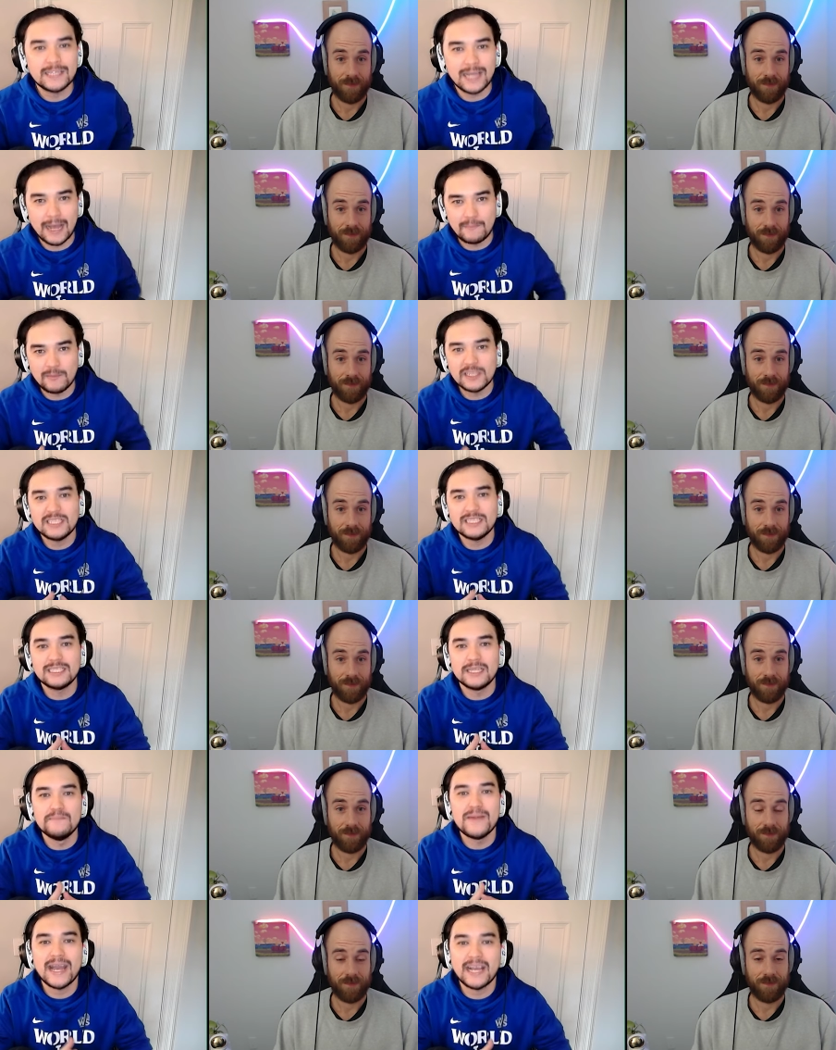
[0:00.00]
Speaker 1: time. This is
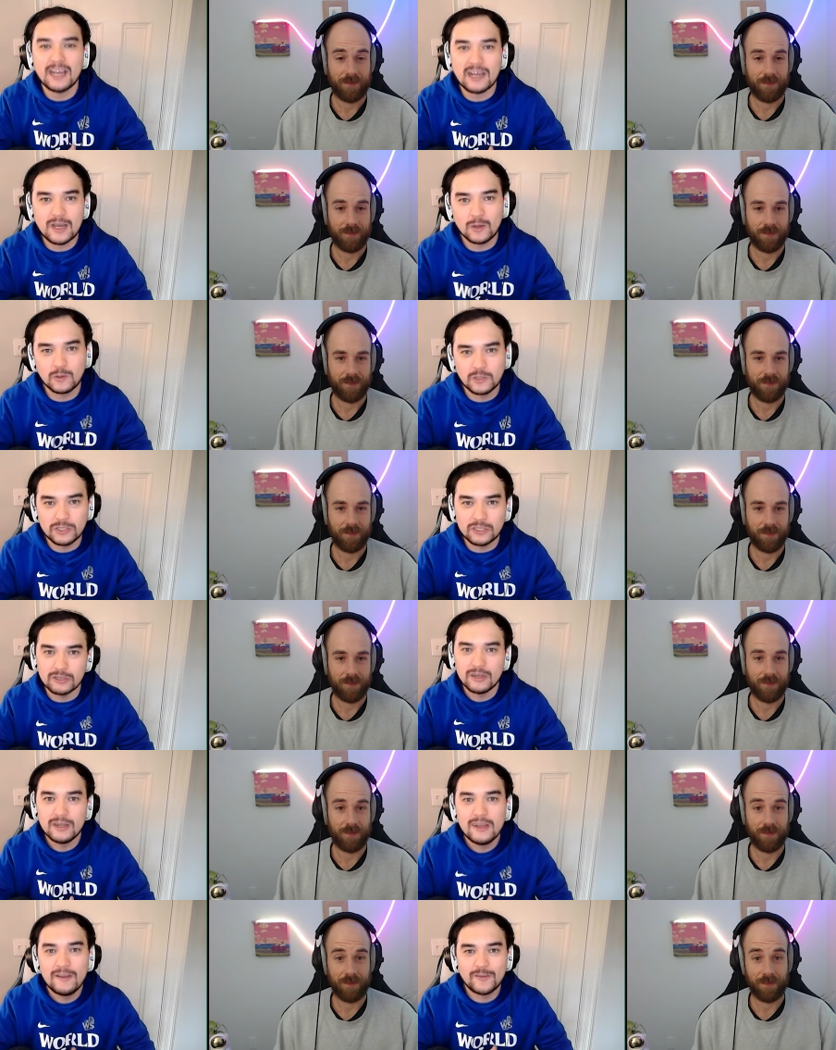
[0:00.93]
the mega coaster
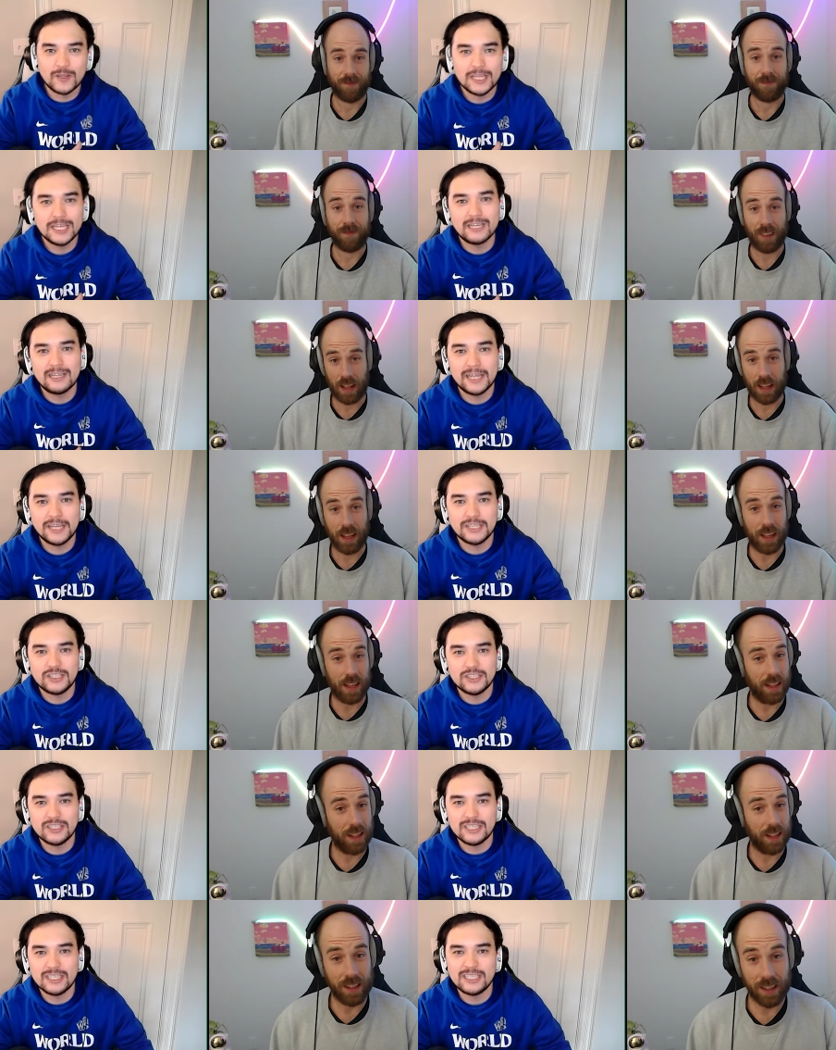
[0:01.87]
for League of
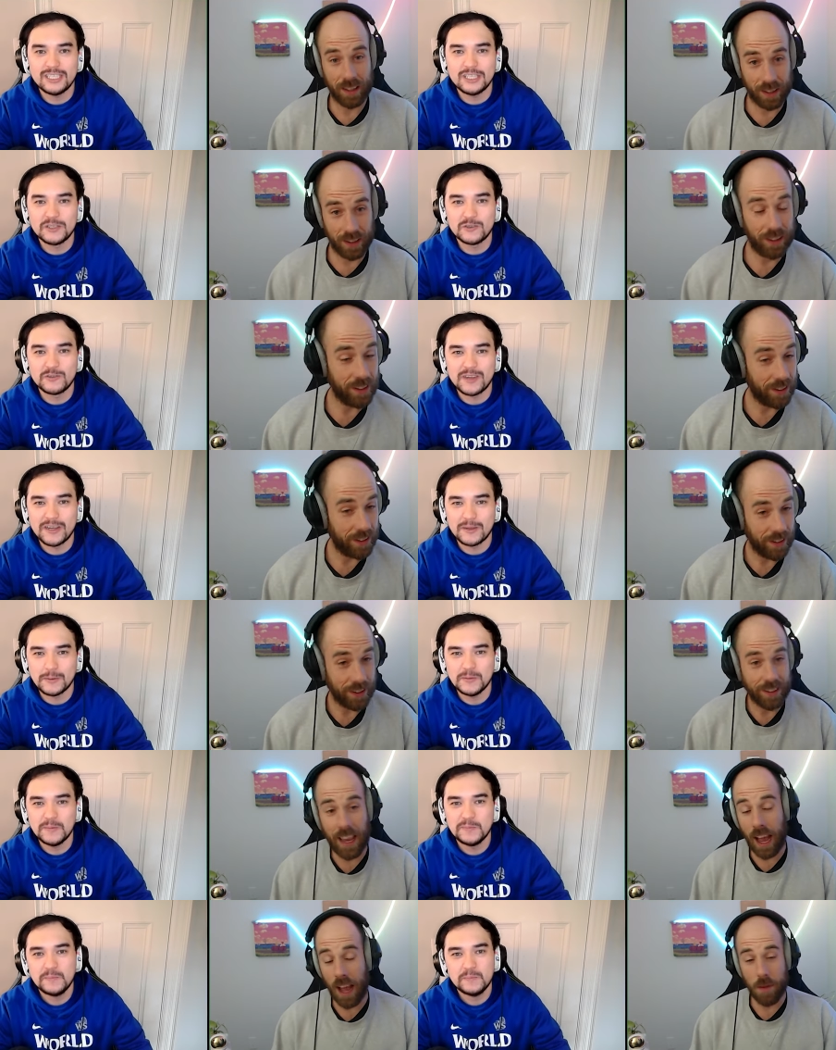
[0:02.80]
Legends this year around.
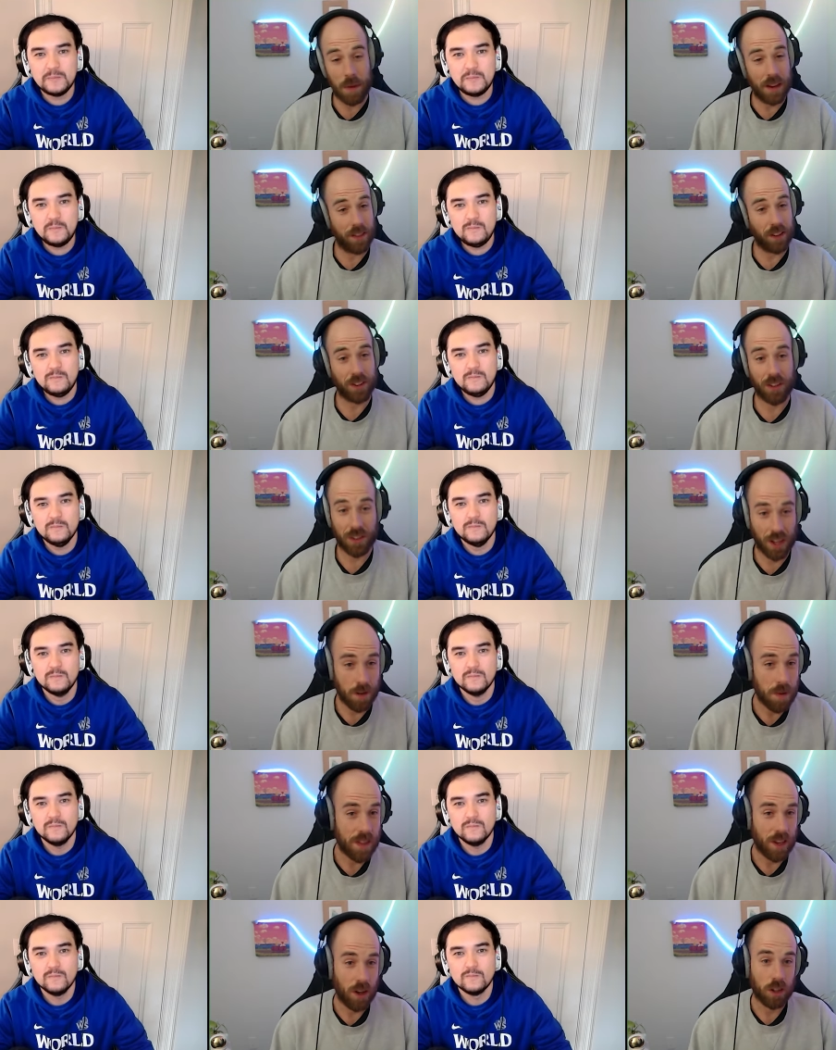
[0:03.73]
Speaker 2: Yeah, I mean, this is going
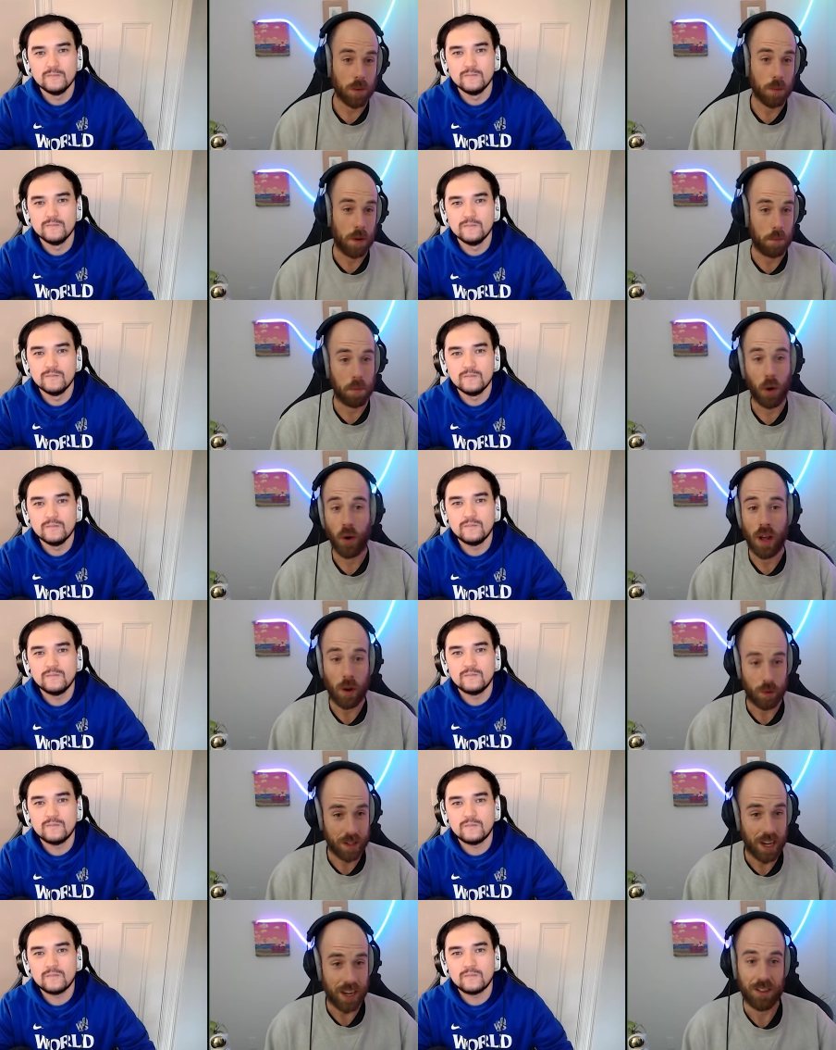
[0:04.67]
to be the ultimate
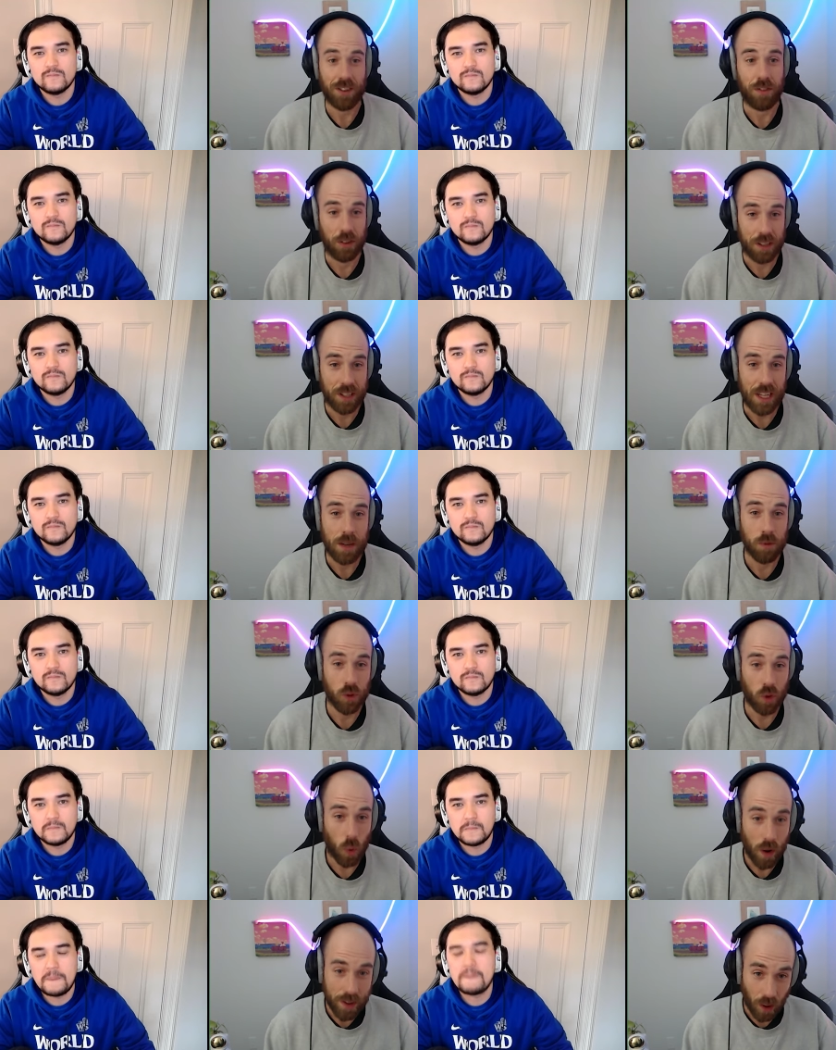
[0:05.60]
burnout test for teams
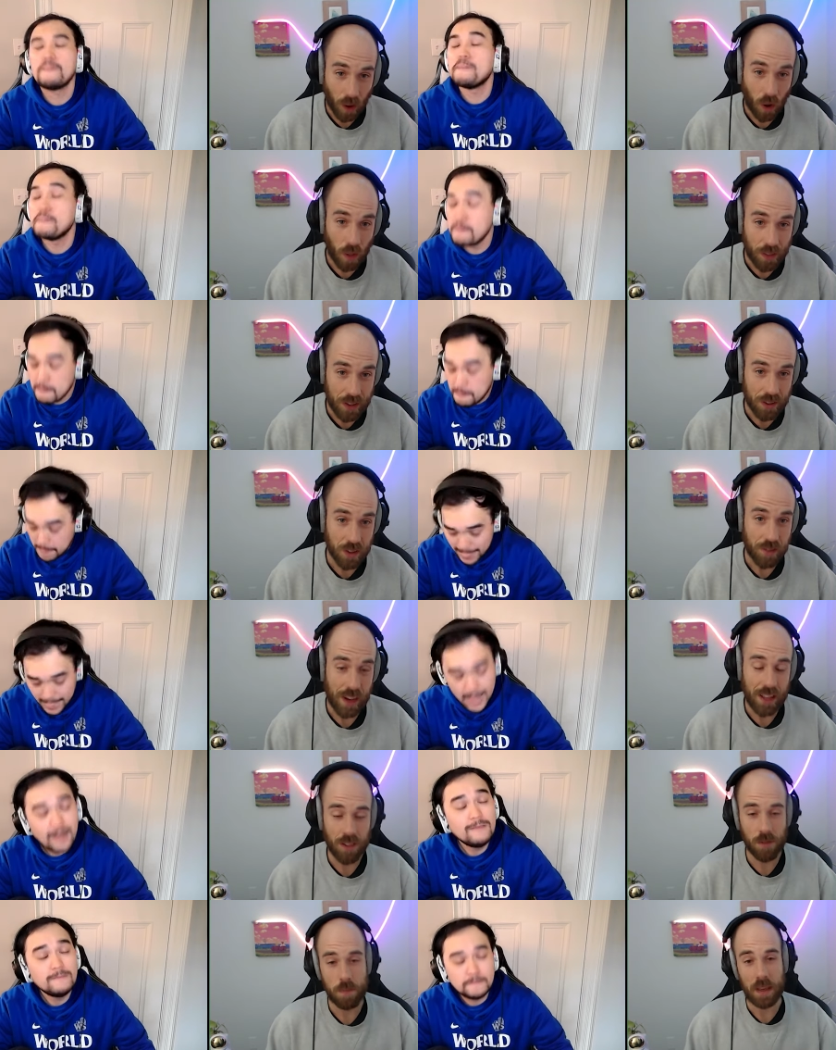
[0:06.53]
going to all these
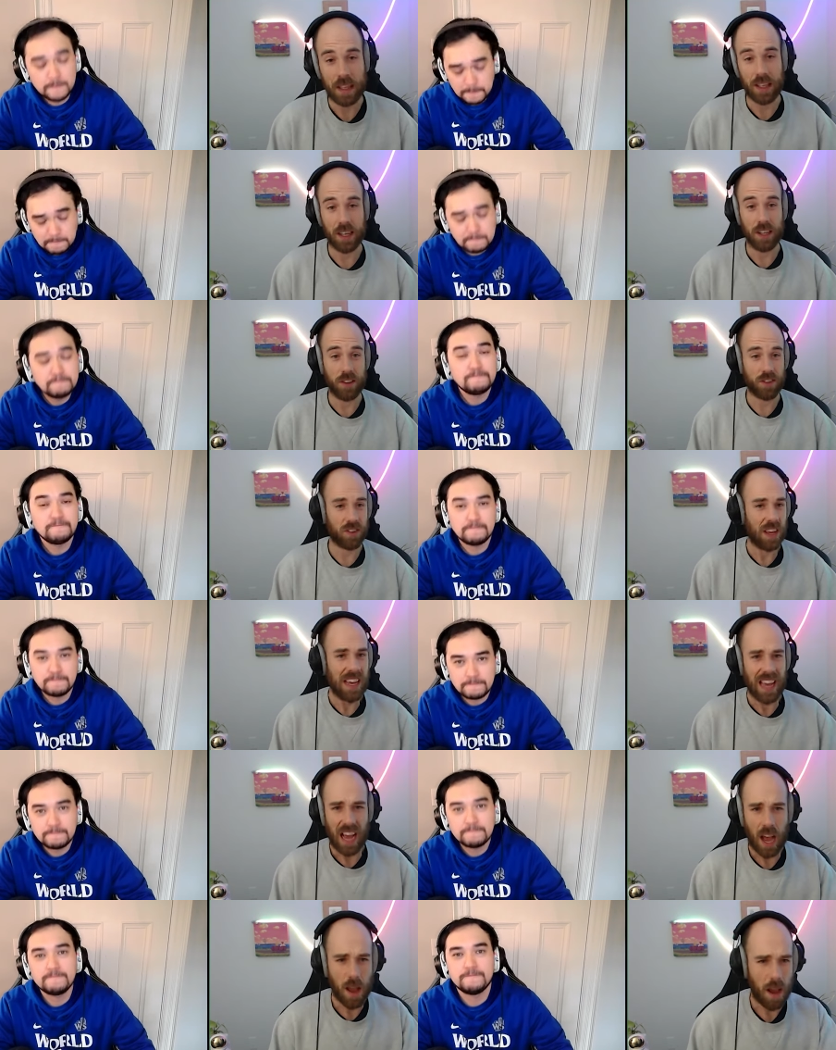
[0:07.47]
events, because
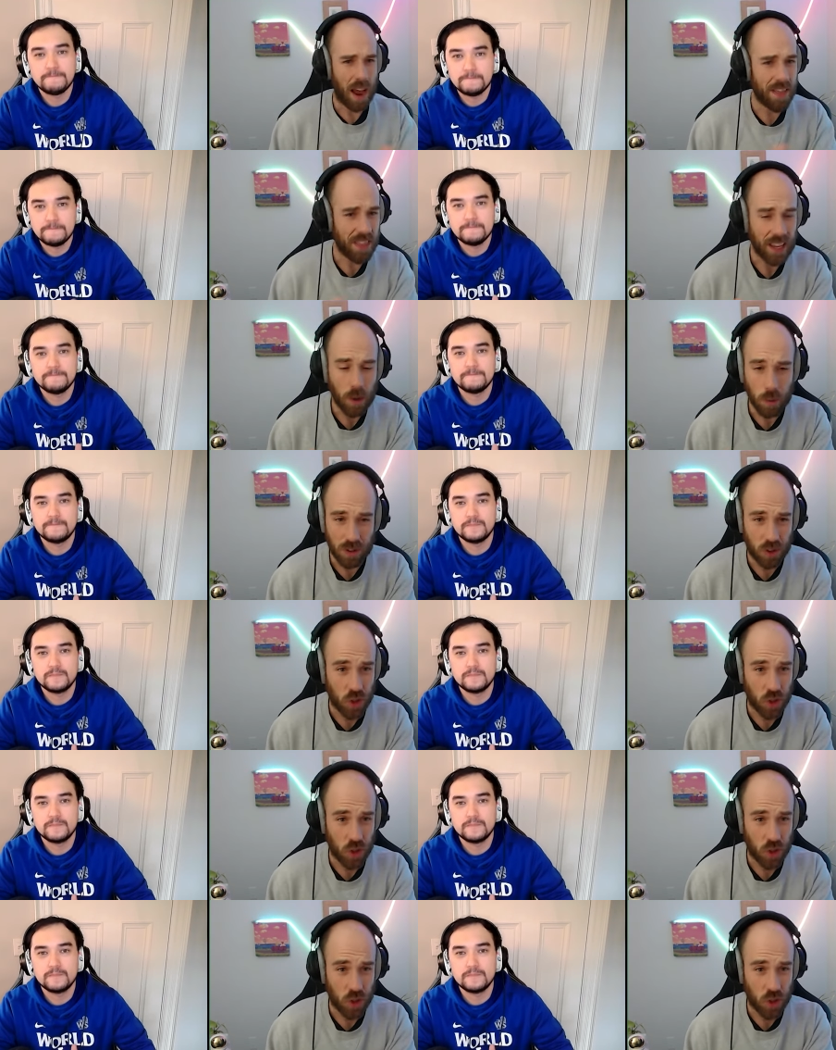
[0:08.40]
I, I think it was